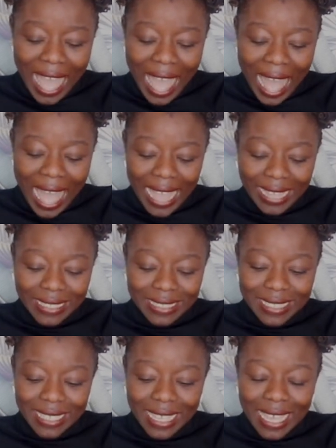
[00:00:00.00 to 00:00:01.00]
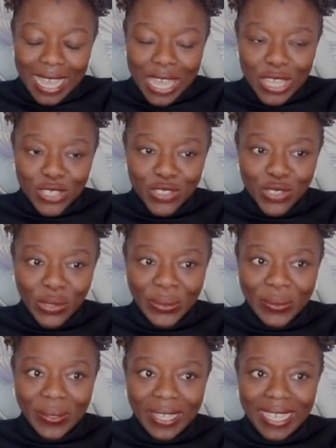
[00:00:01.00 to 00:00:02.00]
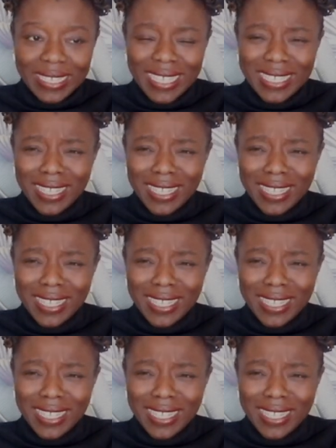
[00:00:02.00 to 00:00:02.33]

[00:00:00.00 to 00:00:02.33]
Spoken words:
And so it says